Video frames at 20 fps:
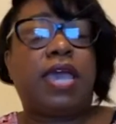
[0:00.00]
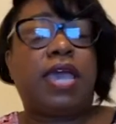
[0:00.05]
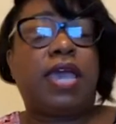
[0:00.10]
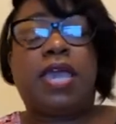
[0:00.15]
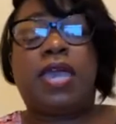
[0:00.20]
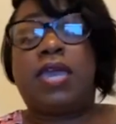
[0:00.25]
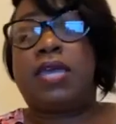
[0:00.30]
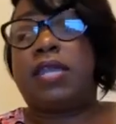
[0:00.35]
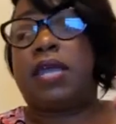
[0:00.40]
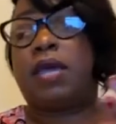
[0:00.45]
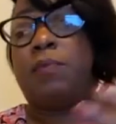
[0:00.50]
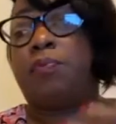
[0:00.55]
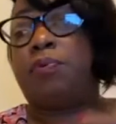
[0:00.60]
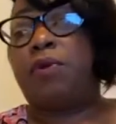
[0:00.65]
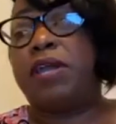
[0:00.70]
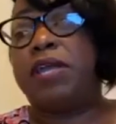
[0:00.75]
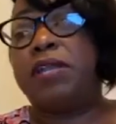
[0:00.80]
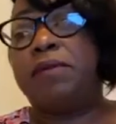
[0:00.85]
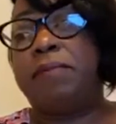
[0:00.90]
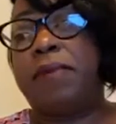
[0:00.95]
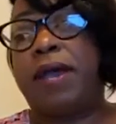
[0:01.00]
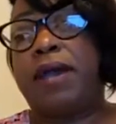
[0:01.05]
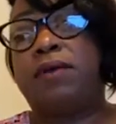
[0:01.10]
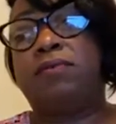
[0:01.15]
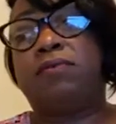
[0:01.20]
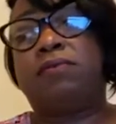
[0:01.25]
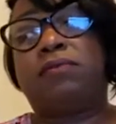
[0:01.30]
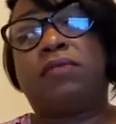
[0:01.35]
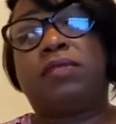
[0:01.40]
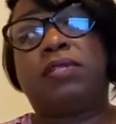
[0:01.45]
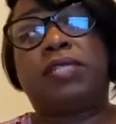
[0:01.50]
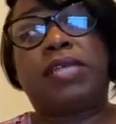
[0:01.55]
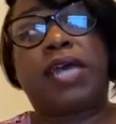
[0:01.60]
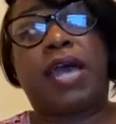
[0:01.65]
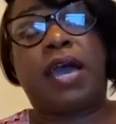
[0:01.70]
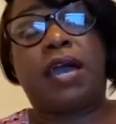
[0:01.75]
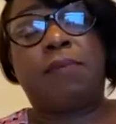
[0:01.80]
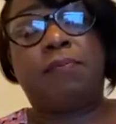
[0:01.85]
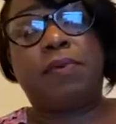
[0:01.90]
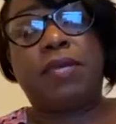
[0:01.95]
And I prayed about the
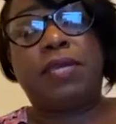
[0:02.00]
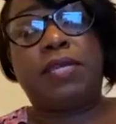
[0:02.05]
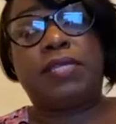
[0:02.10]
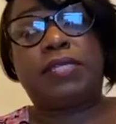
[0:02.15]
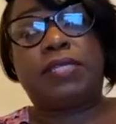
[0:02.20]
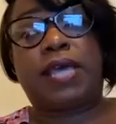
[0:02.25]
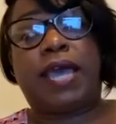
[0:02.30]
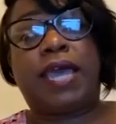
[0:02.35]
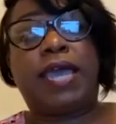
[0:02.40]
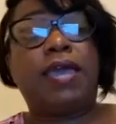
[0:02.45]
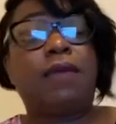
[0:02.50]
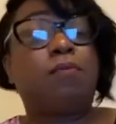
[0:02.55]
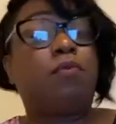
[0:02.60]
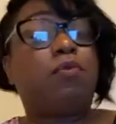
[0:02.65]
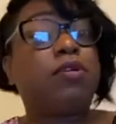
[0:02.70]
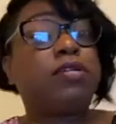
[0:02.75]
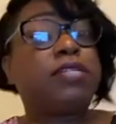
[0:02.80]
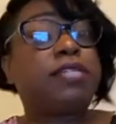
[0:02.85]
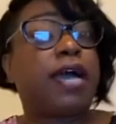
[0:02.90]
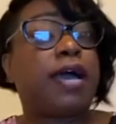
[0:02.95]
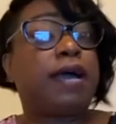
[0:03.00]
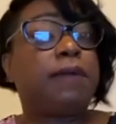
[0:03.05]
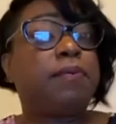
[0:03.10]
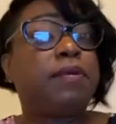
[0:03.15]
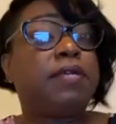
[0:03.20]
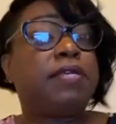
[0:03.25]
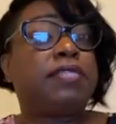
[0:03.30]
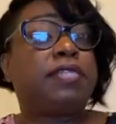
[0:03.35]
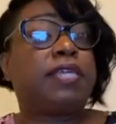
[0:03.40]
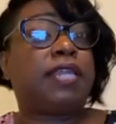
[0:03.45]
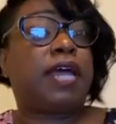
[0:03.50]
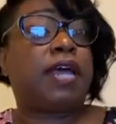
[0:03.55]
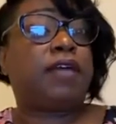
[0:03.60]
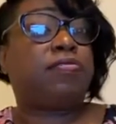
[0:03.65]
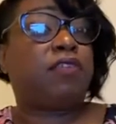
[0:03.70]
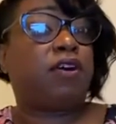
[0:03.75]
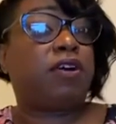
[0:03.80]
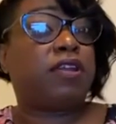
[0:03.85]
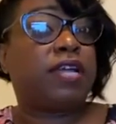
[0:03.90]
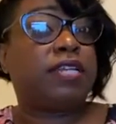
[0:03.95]
topics. I had more topics than I
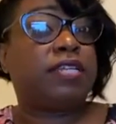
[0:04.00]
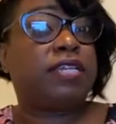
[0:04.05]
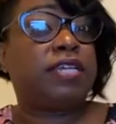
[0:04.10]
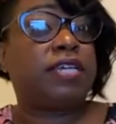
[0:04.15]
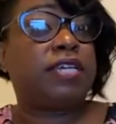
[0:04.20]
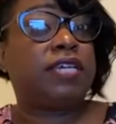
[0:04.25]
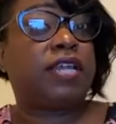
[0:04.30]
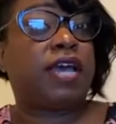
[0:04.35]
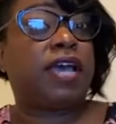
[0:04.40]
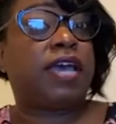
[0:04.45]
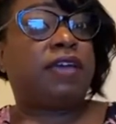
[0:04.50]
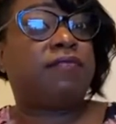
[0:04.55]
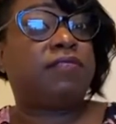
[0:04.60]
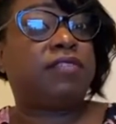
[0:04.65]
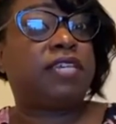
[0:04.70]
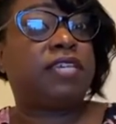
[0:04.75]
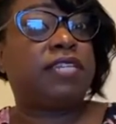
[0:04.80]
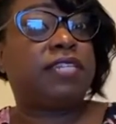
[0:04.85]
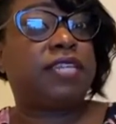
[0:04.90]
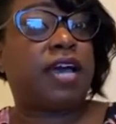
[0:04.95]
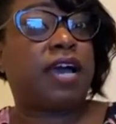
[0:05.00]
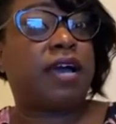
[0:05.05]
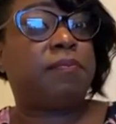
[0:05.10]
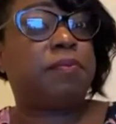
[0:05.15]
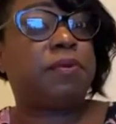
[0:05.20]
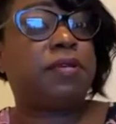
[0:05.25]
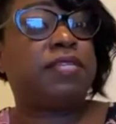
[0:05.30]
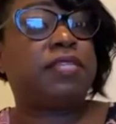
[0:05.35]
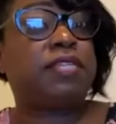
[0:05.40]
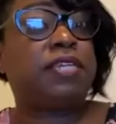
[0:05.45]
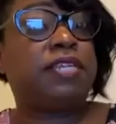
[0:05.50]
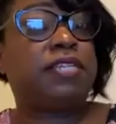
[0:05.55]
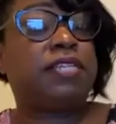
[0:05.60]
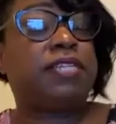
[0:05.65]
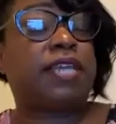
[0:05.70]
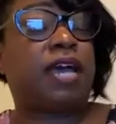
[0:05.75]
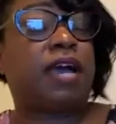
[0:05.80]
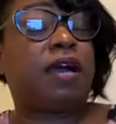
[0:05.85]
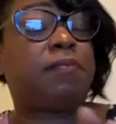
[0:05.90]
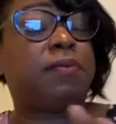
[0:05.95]
thought I did. I have 10 topics. Each
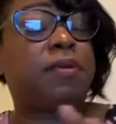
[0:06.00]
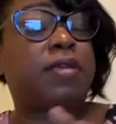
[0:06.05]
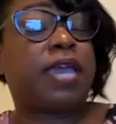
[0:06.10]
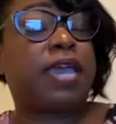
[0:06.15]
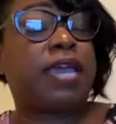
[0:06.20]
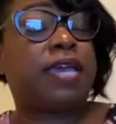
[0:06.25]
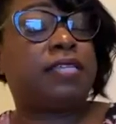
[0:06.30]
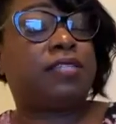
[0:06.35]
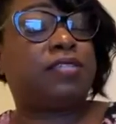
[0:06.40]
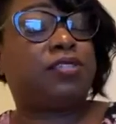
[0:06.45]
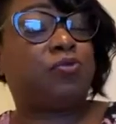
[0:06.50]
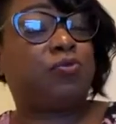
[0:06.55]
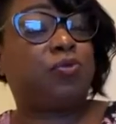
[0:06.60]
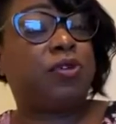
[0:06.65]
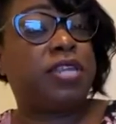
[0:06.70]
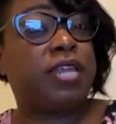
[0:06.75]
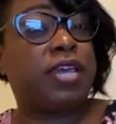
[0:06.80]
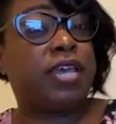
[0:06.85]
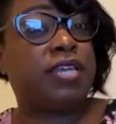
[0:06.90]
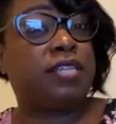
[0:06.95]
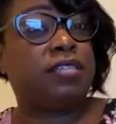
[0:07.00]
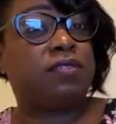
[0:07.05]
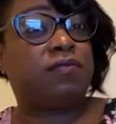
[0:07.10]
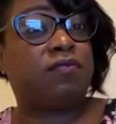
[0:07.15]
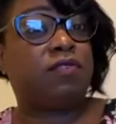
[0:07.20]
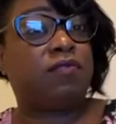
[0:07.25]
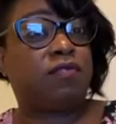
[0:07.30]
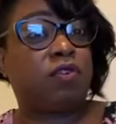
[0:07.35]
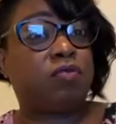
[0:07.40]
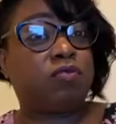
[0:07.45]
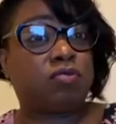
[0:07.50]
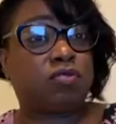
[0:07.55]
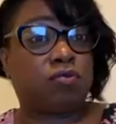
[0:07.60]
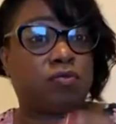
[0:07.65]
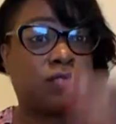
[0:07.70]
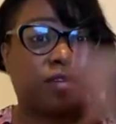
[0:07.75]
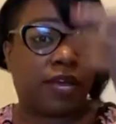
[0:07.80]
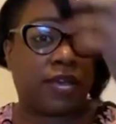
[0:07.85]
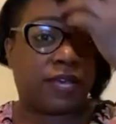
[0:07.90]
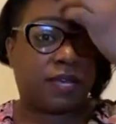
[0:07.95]
topic has 3 days of devotional
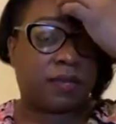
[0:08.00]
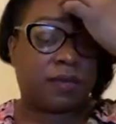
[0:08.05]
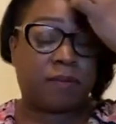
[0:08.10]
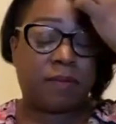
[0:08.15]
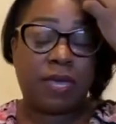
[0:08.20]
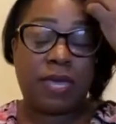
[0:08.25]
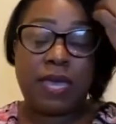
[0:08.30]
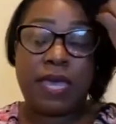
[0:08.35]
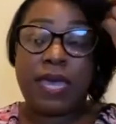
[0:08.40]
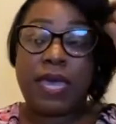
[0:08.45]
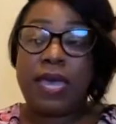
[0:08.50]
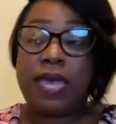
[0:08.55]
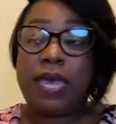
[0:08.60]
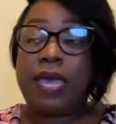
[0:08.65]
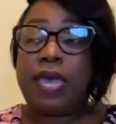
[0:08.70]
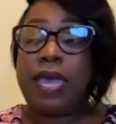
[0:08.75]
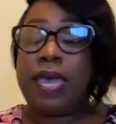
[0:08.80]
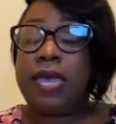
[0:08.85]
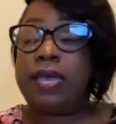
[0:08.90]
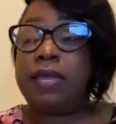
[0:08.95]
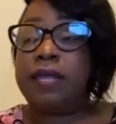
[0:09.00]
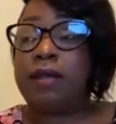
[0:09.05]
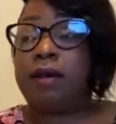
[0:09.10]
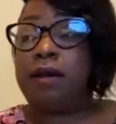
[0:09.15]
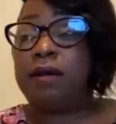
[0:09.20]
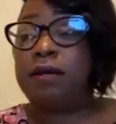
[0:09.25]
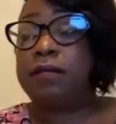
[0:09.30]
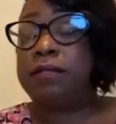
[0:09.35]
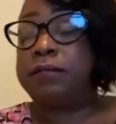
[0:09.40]
time. And I